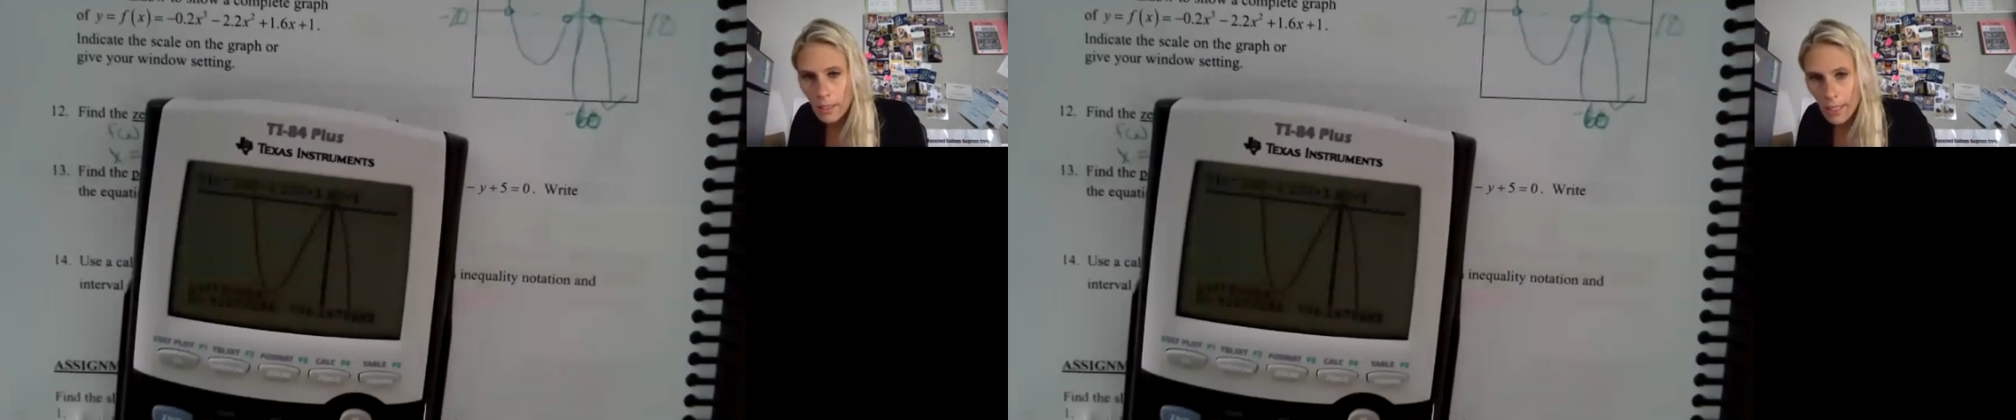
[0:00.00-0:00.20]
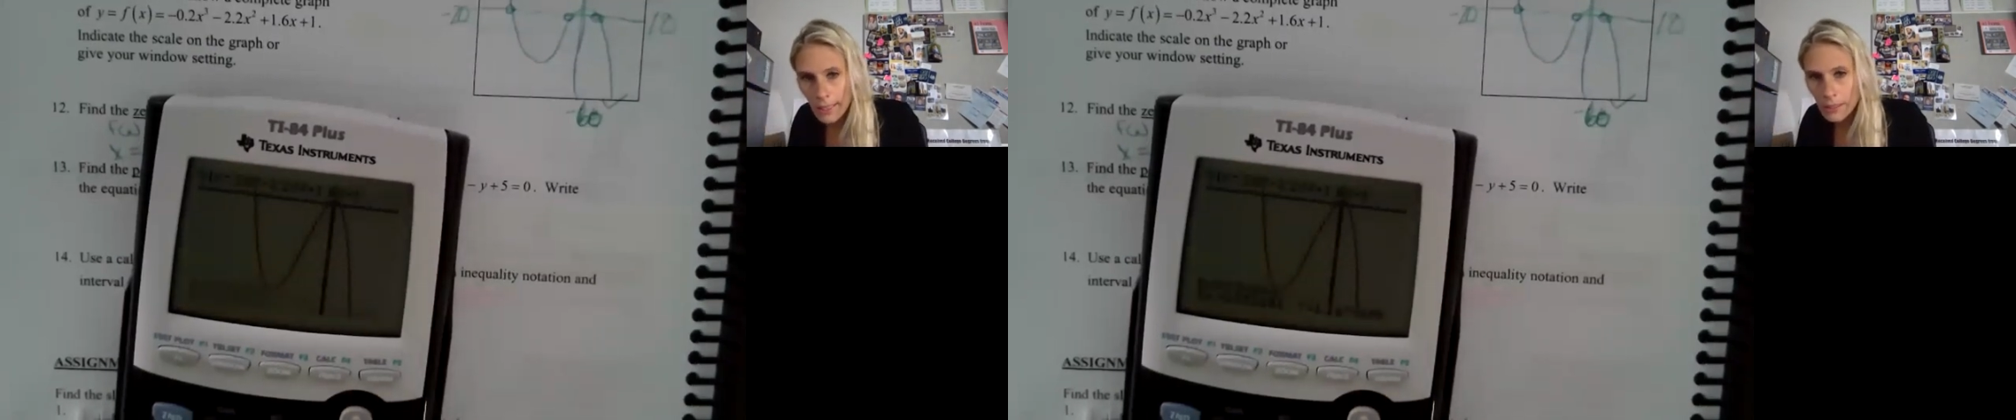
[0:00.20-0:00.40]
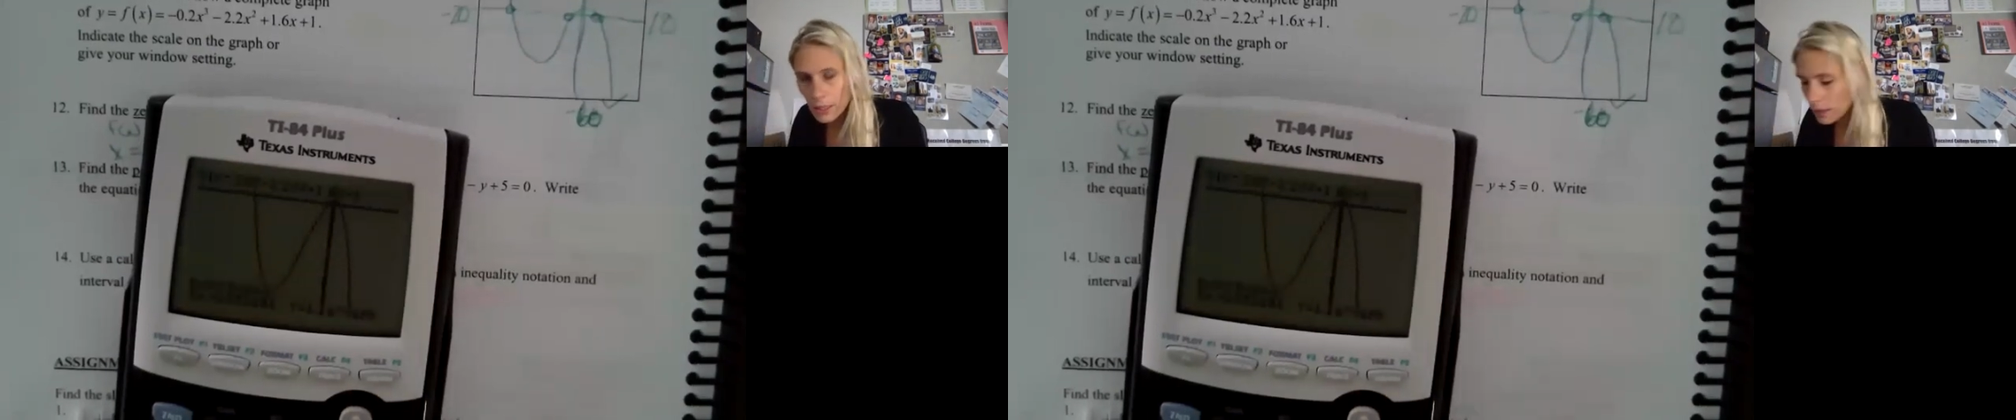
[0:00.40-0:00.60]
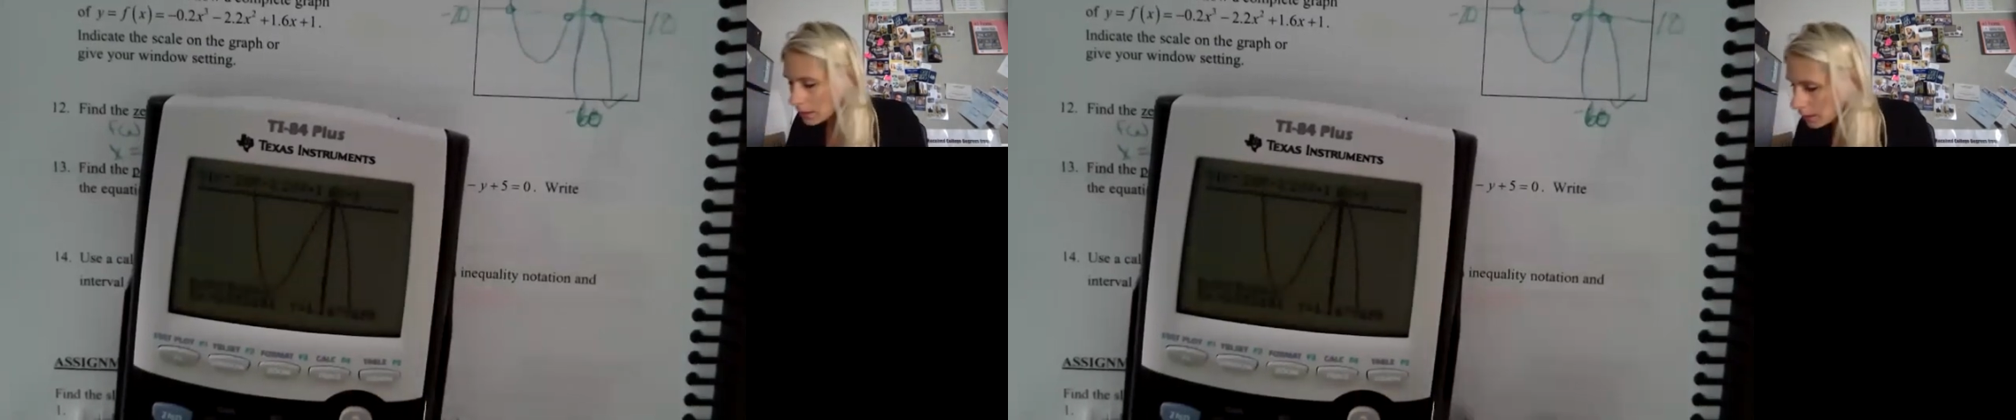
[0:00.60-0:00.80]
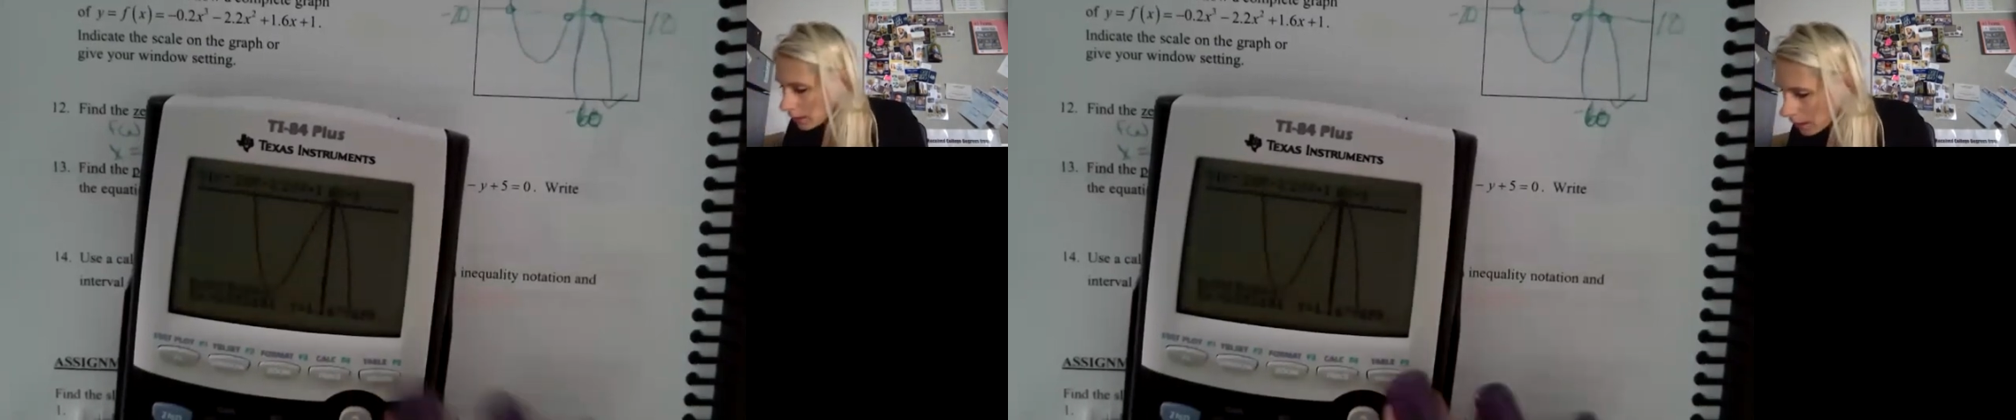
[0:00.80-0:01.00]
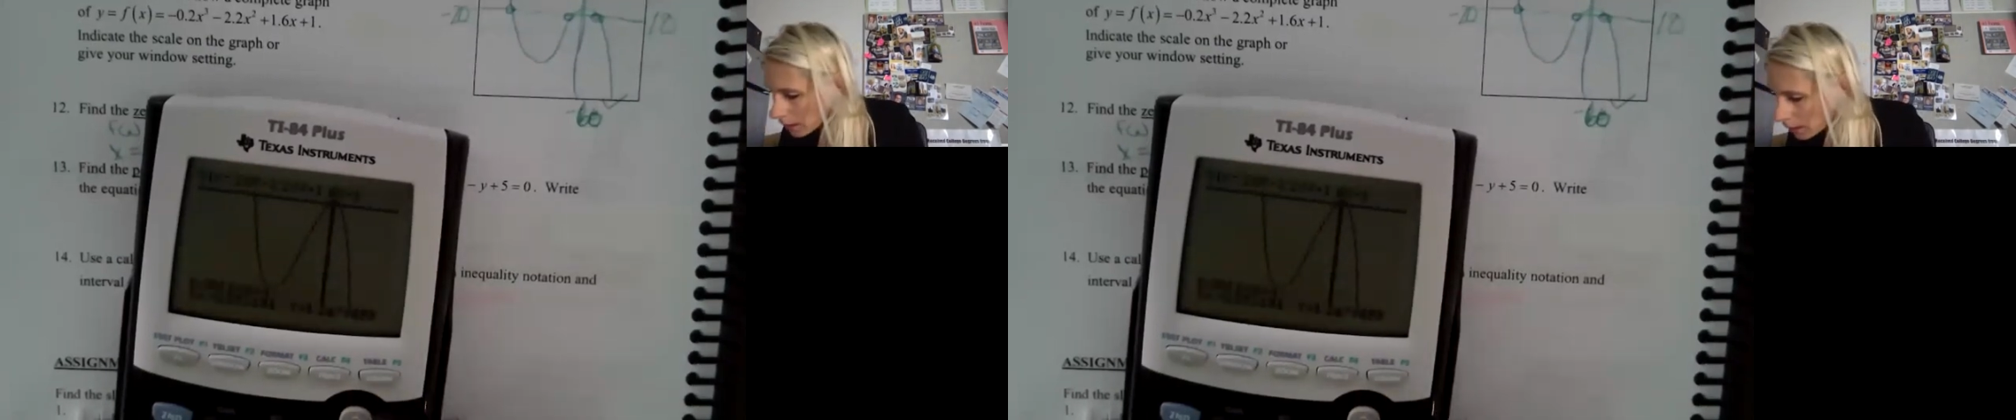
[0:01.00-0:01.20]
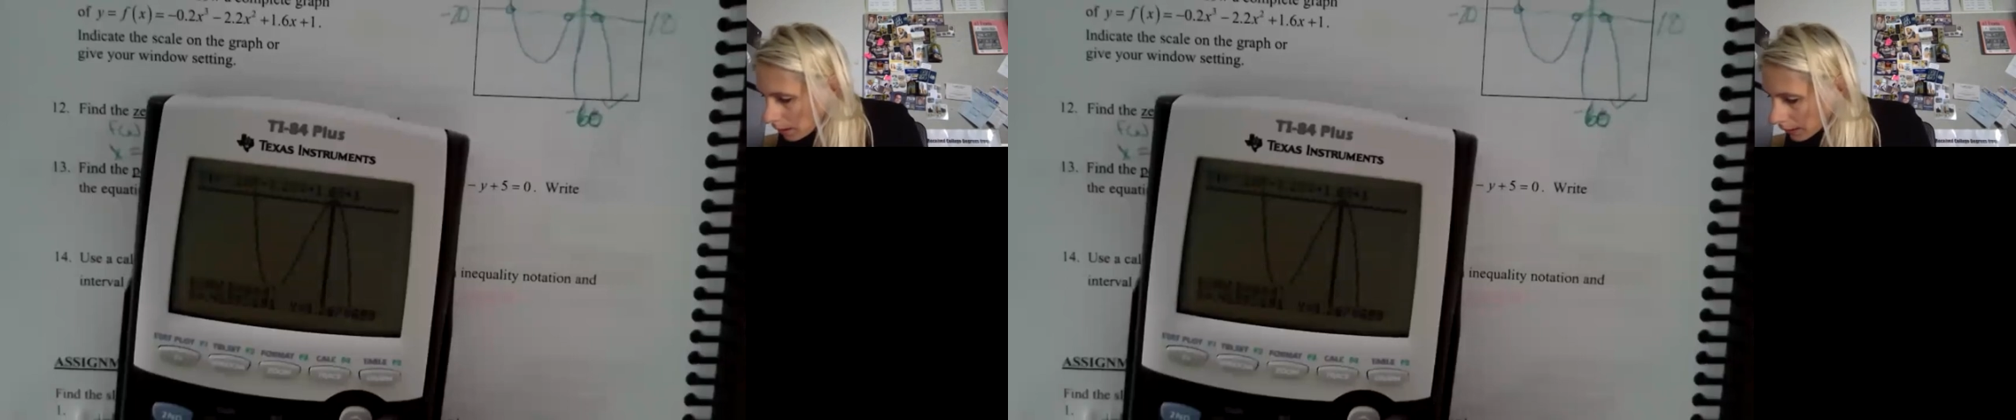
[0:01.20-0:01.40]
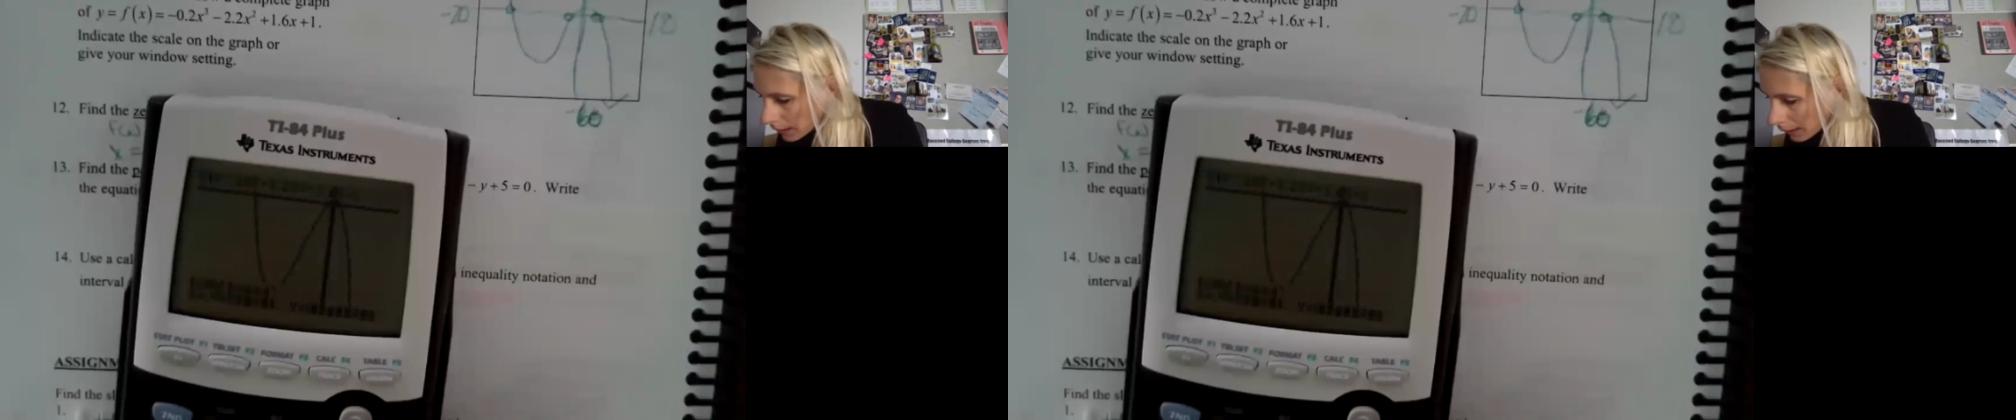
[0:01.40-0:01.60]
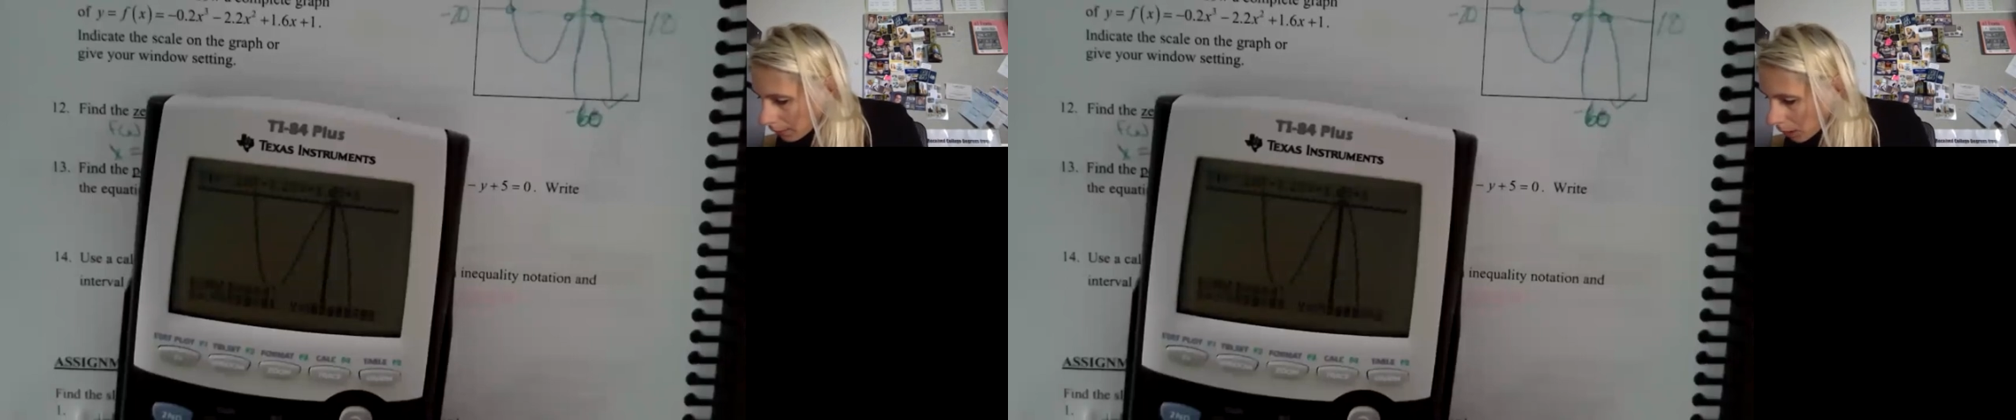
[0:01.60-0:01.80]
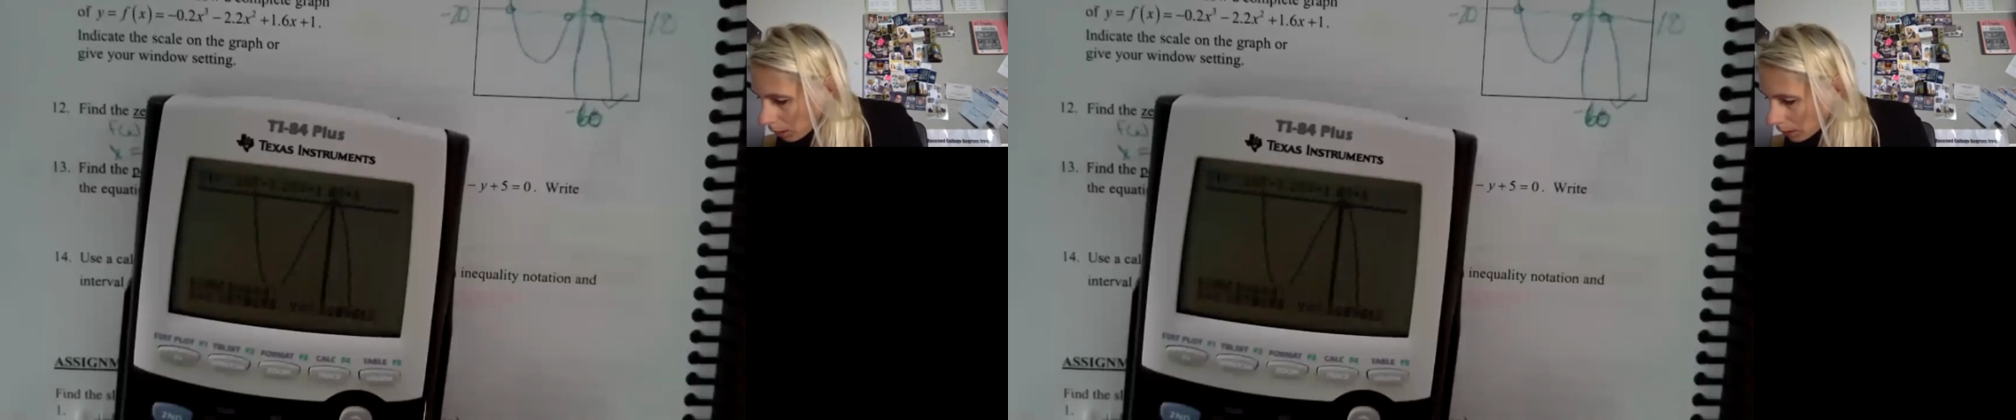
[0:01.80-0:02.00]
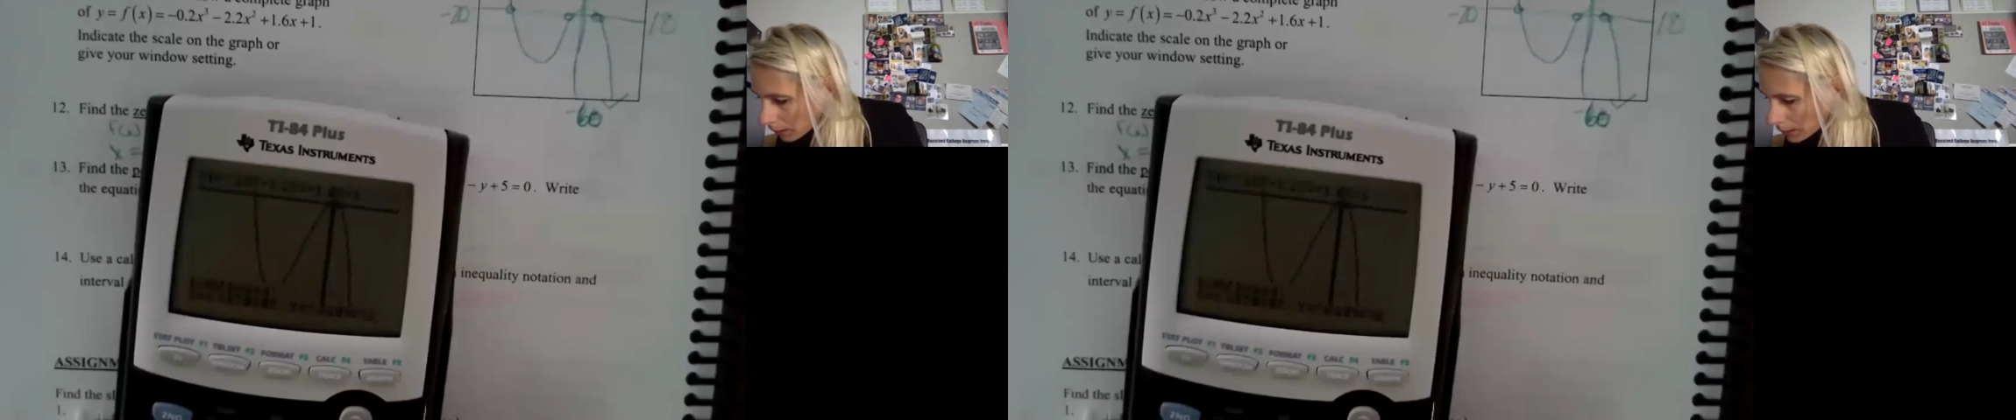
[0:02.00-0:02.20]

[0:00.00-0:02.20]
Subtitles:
Enter. Keep going